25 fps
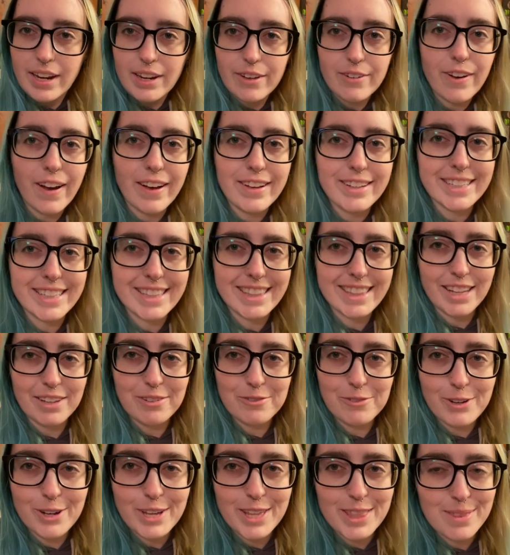I fell in love
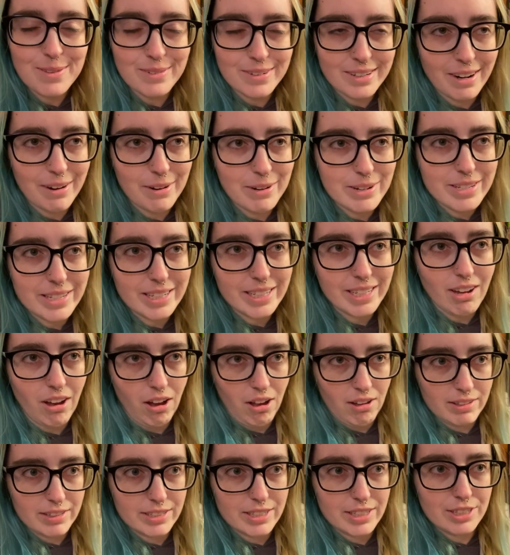with when I was in
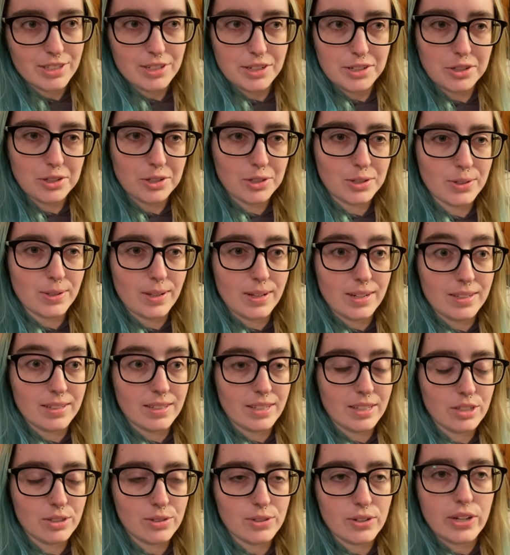college. I took a lot of
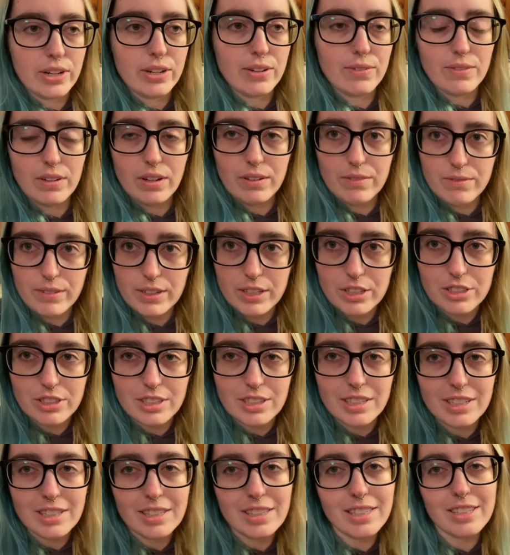like creative
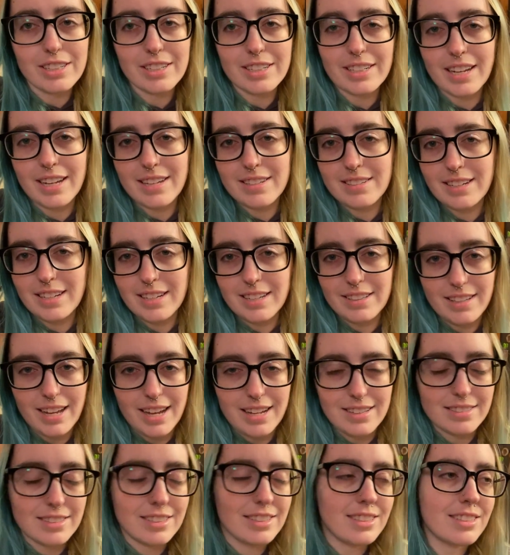nonfiction and lyric essay
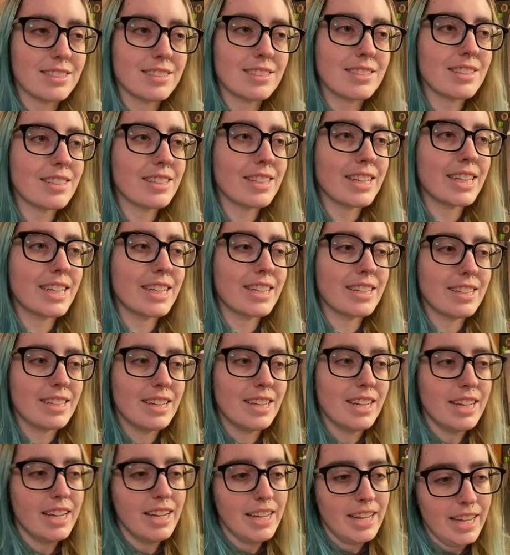classes and like
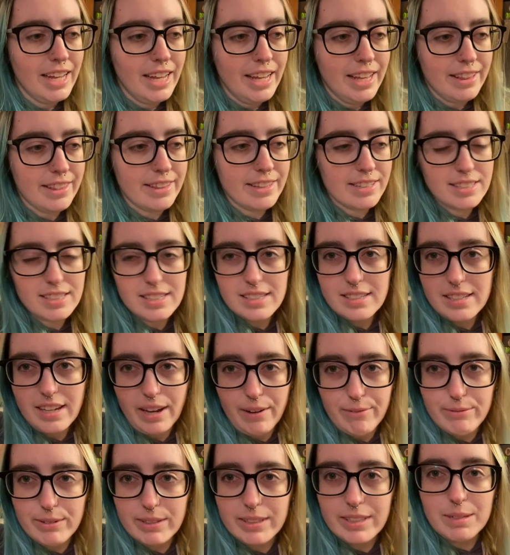this is
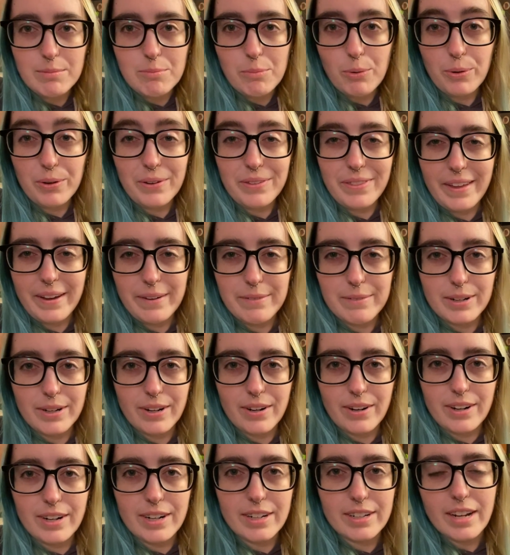definitely more in that
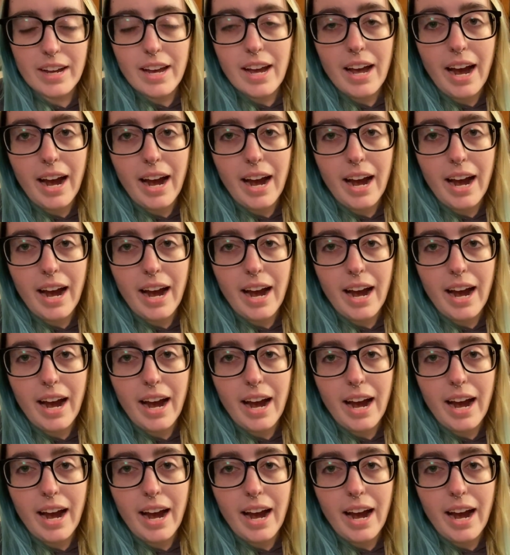regard.